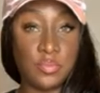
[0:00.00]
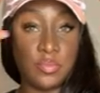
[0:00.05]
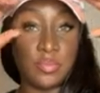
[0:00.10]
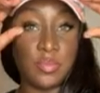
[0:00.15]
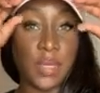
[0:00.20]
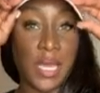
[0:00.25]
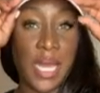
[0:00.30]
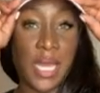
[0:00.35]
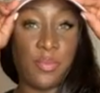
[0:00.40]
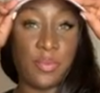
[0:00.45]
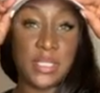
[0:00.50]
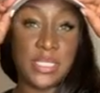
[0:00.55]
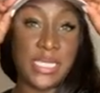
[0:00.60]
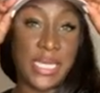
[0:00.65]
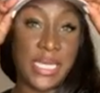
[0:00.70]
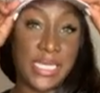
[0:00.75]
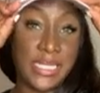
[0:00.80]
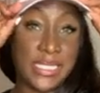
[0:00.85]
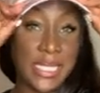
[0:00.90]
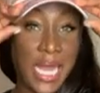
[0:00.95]
I would say,
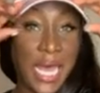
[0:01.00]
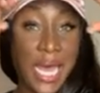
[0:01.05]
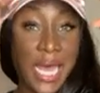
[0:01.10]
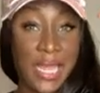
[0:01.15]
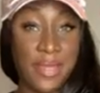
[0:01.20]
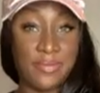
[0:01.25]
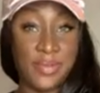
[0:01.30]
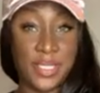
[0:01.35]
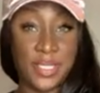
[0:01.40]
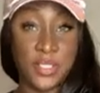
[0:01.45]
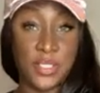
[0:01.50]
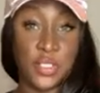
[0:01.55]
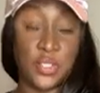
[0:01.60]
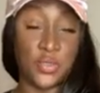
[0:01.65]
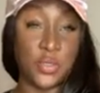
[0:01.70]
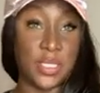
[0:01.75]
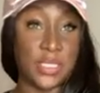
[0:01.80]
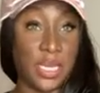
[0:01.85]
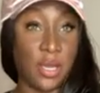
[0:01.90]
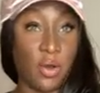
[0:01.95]
dived into,
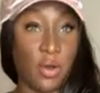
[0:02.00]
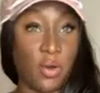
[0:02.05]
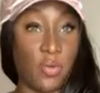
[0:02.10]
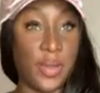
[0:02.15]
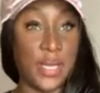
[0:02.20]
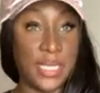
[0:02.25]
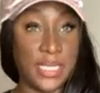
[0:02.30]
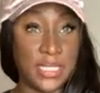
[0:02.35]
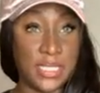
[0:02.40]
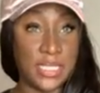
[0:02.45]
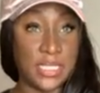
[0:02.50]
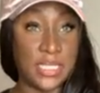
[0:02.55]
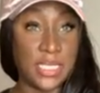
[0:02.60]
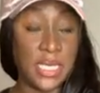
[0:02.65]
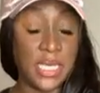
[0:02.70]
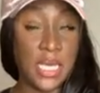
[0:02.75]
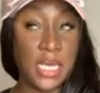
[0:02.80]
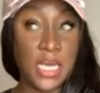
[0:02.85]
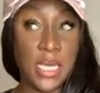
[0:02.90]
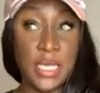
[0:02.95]
because I always
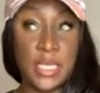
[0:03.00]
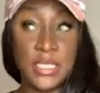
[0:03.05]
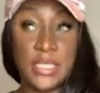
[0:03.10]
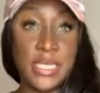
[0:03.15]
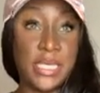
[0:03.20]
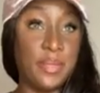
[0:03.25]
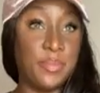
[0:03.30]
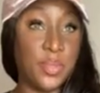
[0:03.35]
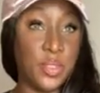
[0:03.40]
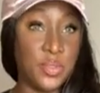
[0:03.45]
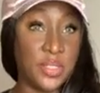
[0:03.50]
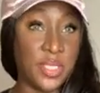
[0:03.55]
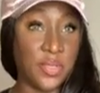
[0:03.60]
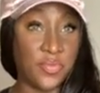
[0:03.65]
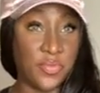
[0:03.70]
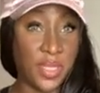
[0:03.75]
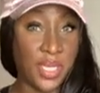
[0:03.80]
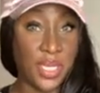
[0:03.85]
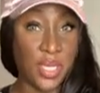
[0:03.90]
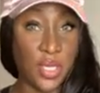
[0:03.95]
did music
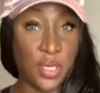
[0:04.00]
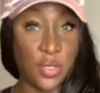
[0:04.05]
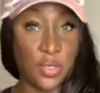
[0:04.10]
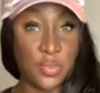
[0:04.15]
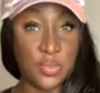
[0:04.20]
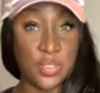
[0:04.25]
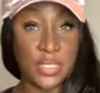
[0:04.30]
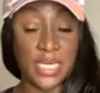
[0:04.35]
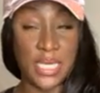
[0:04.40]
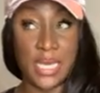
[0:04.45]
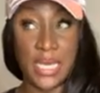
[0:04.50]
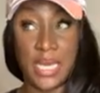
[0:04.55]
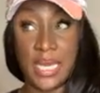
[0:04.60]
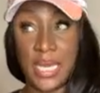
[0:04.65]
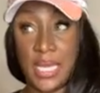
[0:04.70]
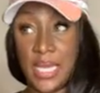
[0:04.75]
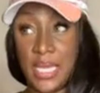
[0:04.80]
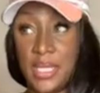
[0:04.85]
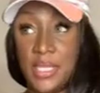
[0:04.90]
videos, and I